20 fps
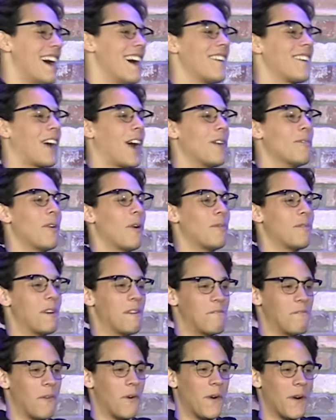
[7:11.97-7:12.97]
I would come home
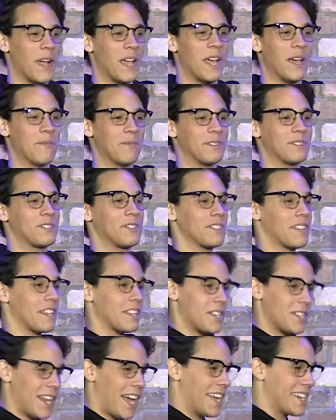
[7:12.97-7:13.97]
at 4 a.m. and she's
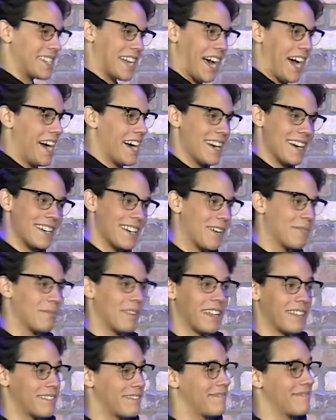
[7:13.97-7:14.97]
like, "You're not tired?" I'm
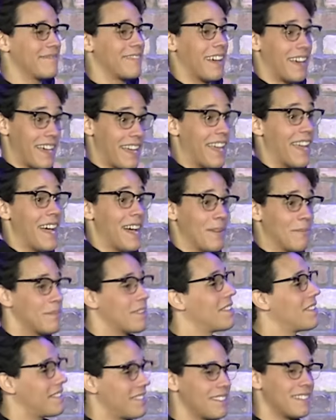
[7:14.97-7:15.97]
like, hmm, "I am,
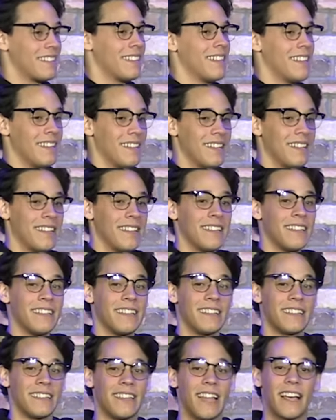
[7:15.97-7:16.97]
but."
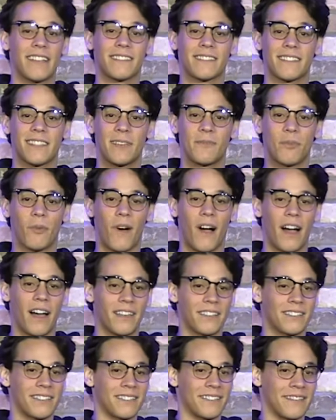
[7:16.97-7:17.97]
Not sleep
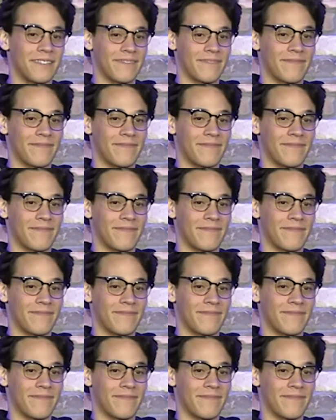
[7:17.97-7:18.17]
wise.